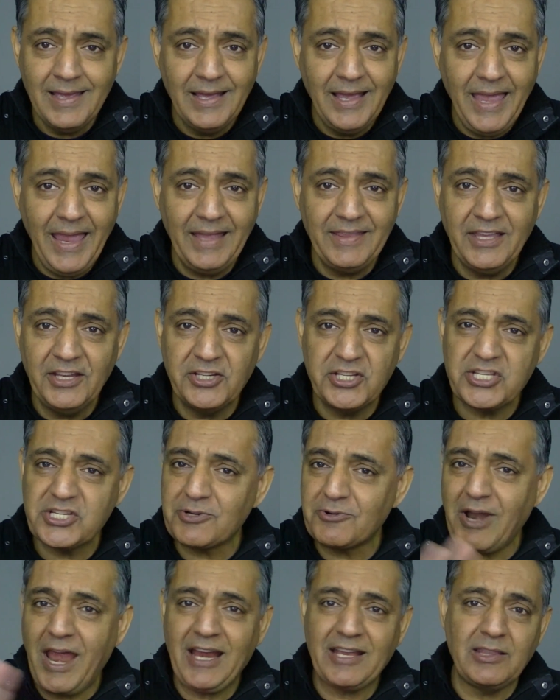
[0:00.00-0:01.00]
and then
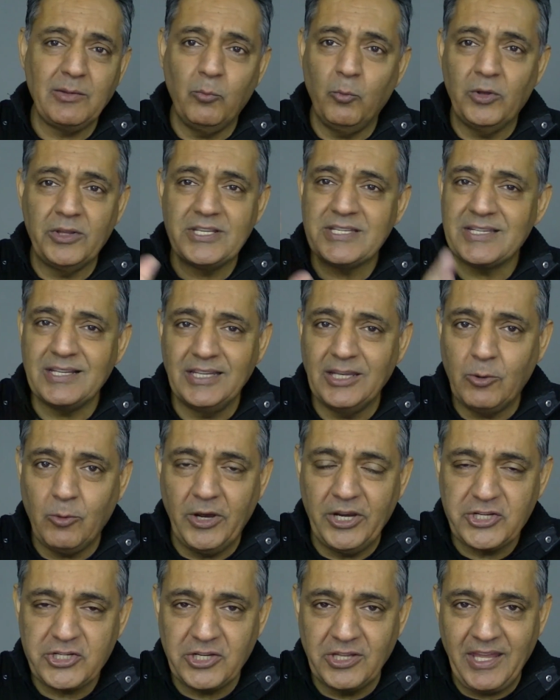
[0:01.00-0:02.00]
distract them with a silly
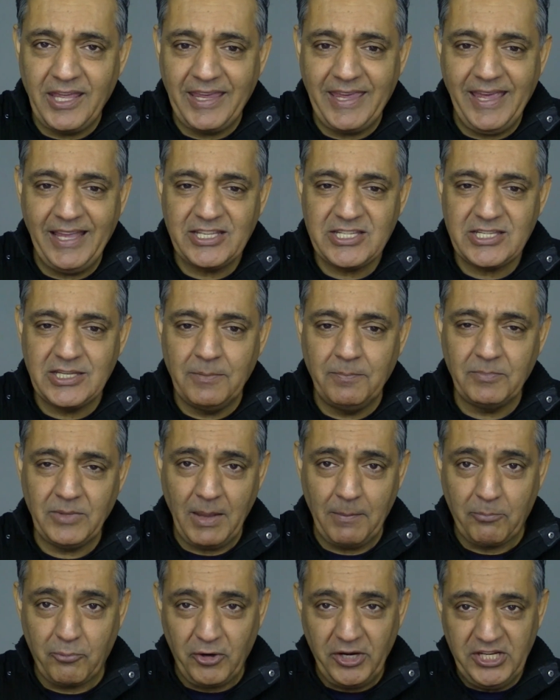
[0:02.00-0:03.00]
question that gets them,
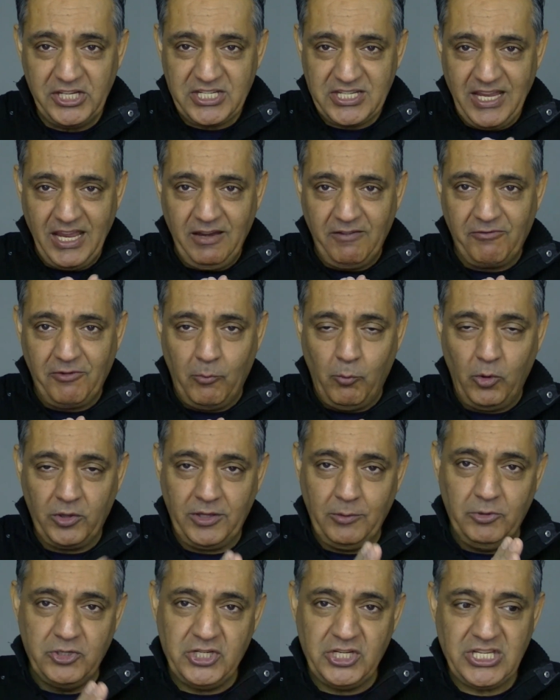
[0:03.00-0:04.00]
that breaks state from what
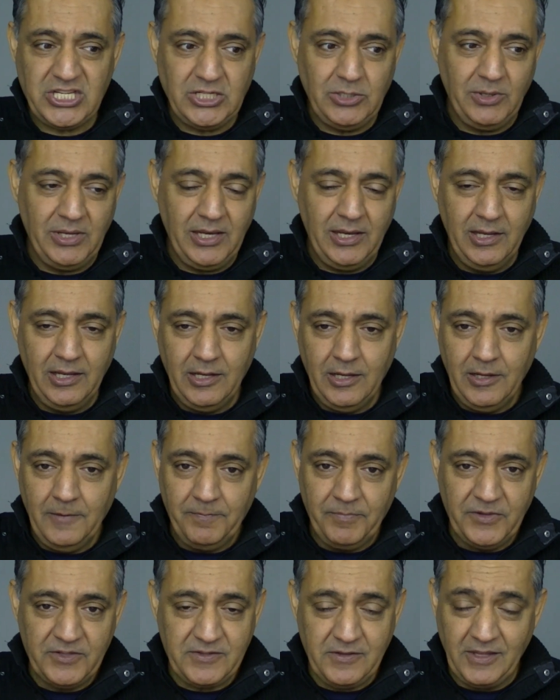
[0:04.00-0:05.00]
they were just doing.
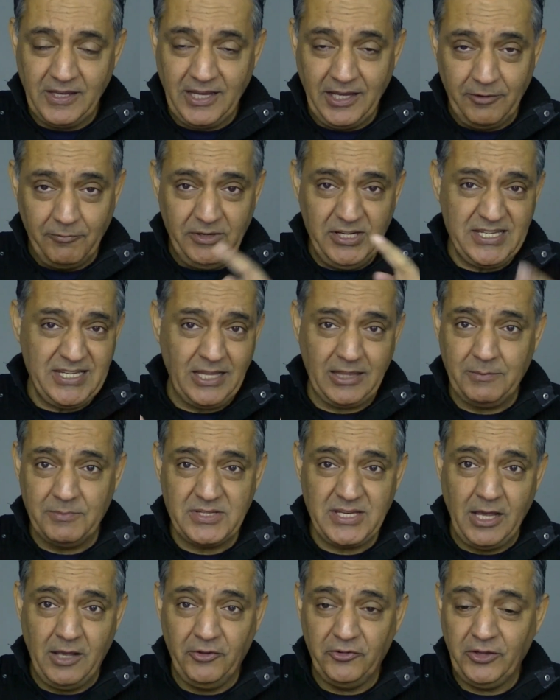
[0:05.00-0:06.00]
So they kind of reset
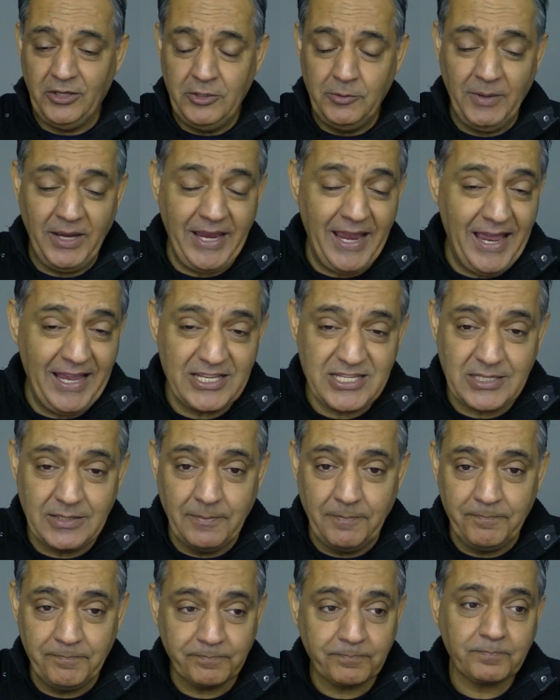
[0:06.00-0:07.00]
themselves, and you might ask
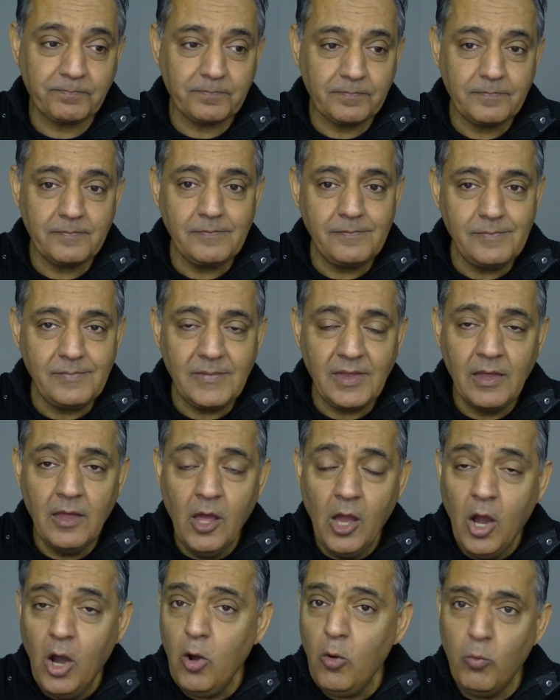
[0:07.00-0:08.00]
them,
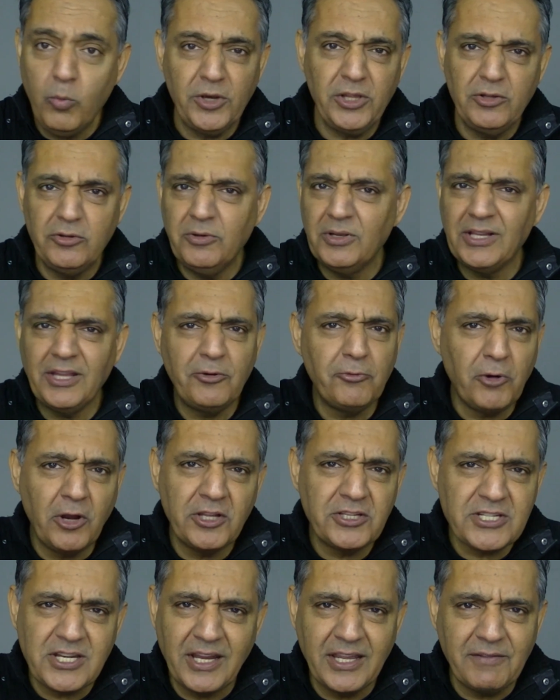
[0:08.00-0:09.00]
oh, what are you doing later
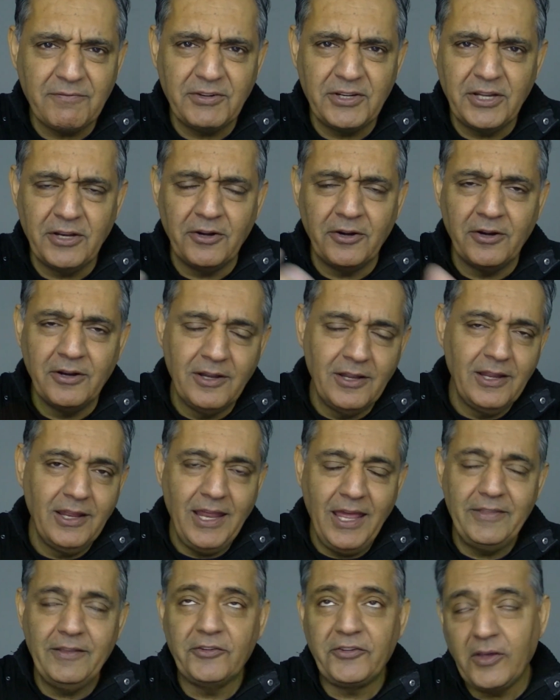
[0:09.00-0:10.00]
on tonight for dinner?
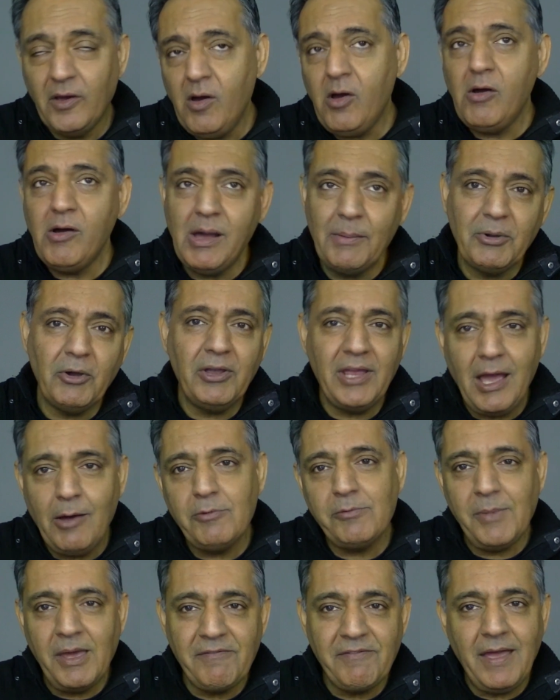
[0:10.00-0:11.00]
And they'll say, oh, I'm going out
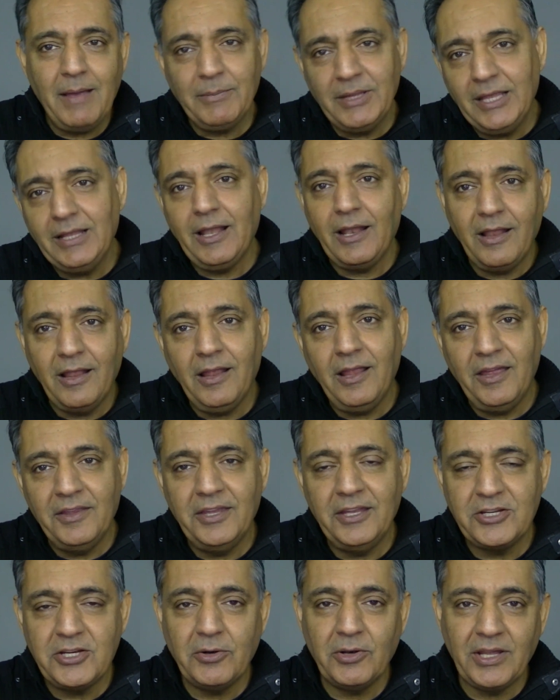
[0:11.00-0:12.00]
with my family, and
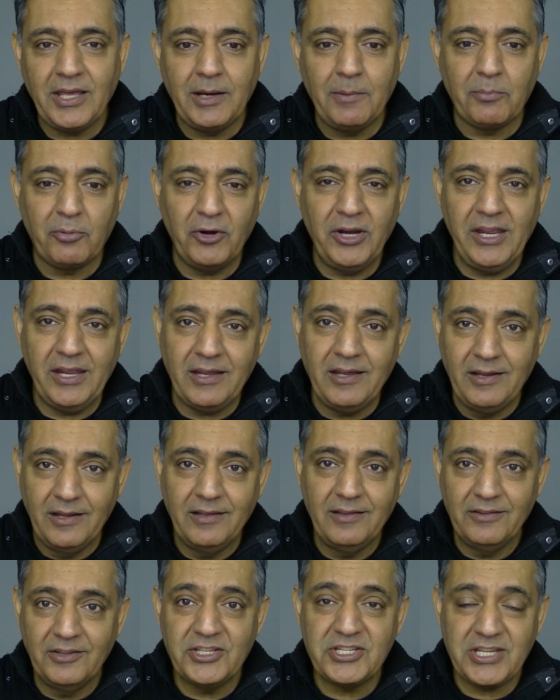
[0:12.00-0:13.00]
they totally kind of break
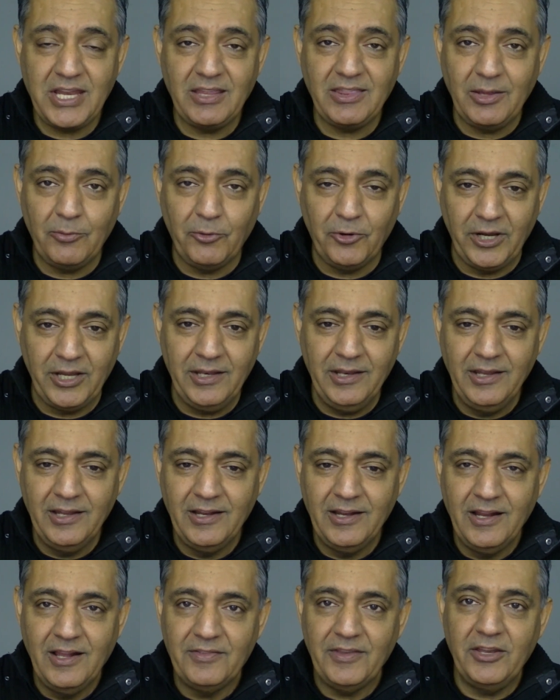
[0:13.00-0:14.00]
the state they were in.
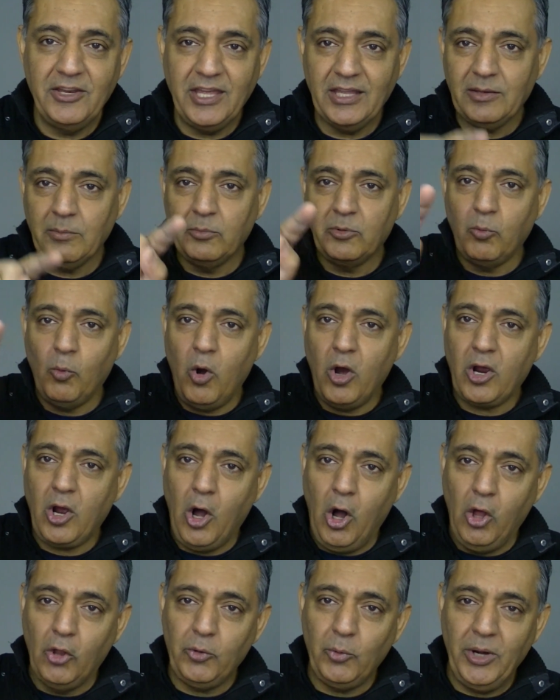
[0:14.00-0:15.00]
Then you get them to walk
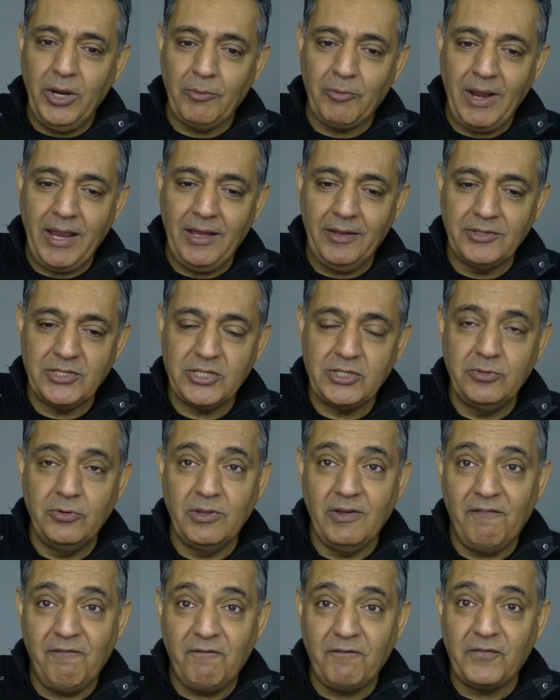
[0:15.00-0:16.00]
all the way around to
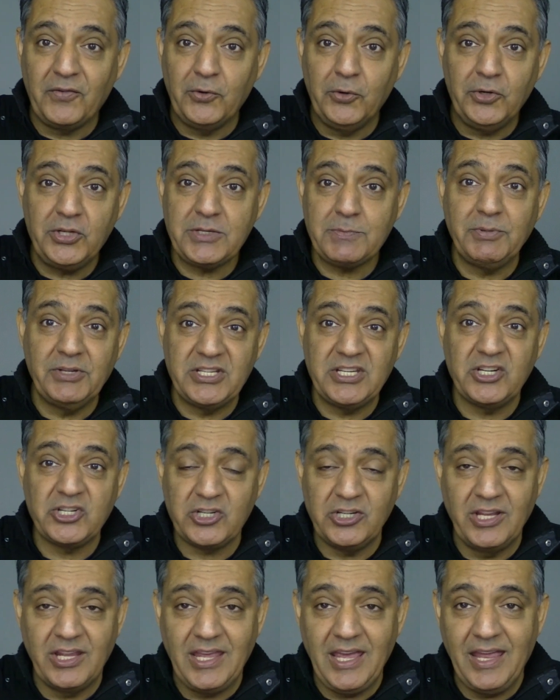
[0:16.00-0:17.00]
the first
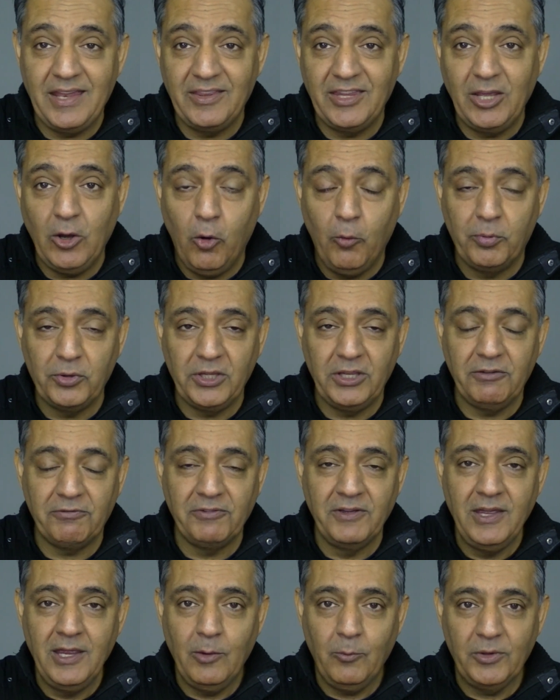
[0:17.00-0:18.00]
position again, the old belief.
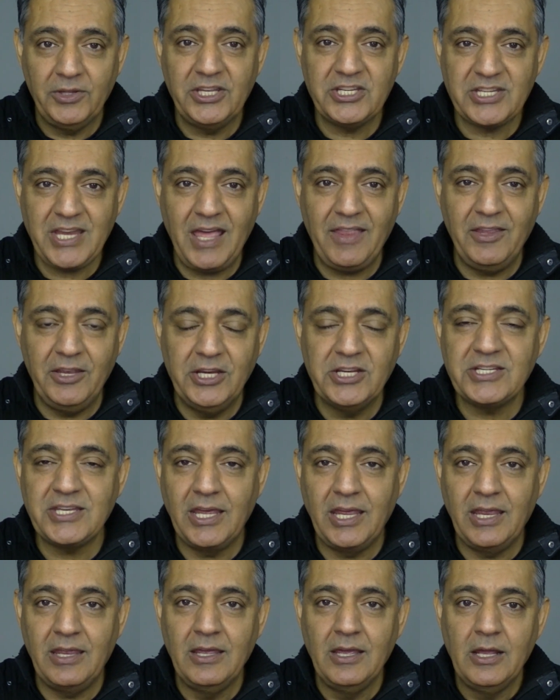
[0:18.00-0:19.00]
When they stand there, you
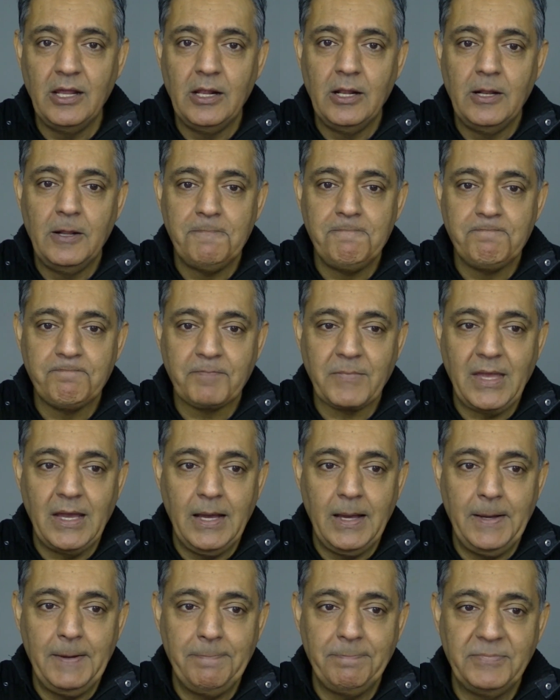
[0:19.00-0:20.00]
say,
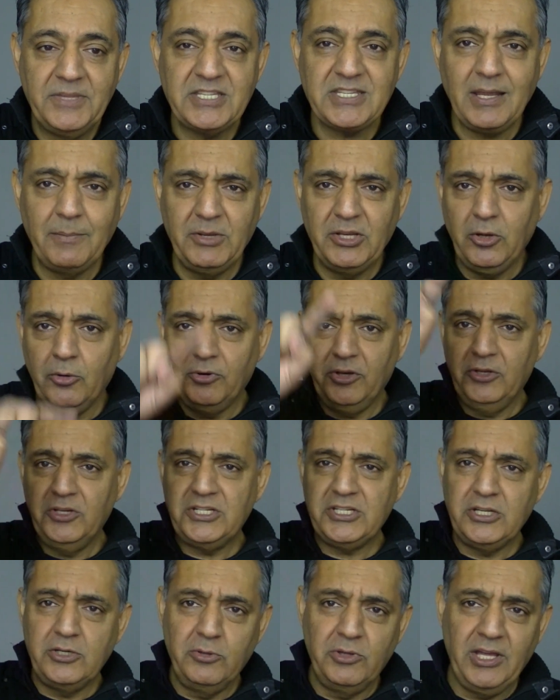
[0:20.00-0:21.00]
this time you don't need
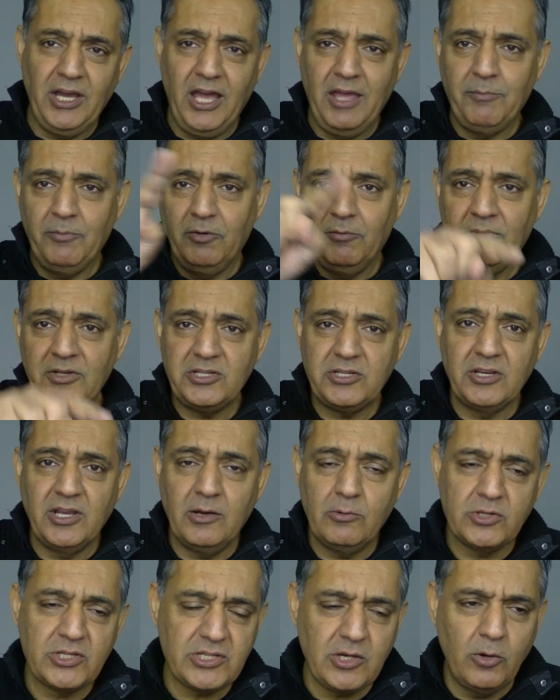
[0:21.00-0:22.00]
to do the eye movements. You
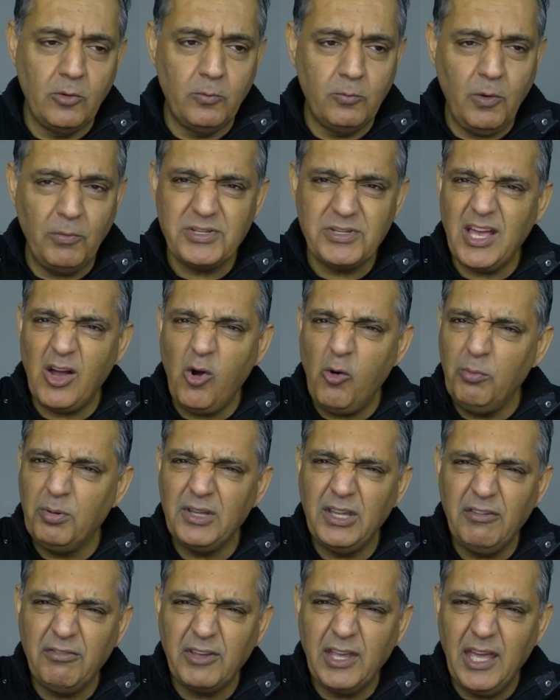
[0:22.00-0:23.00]
go, so what old
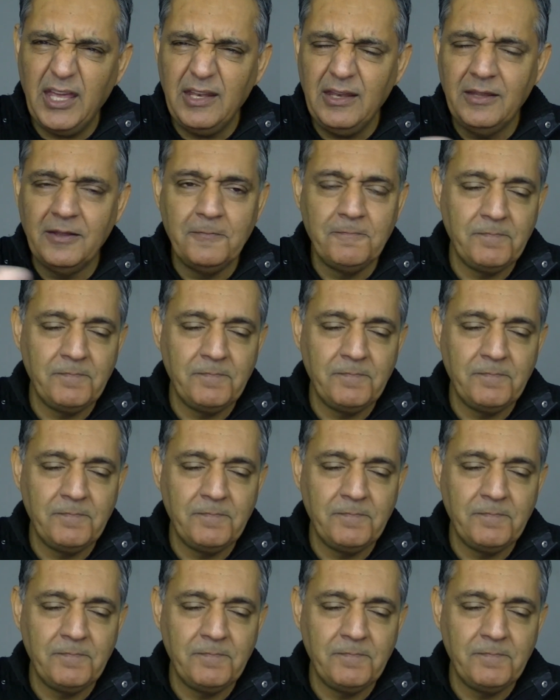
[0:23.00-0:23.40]
belief again?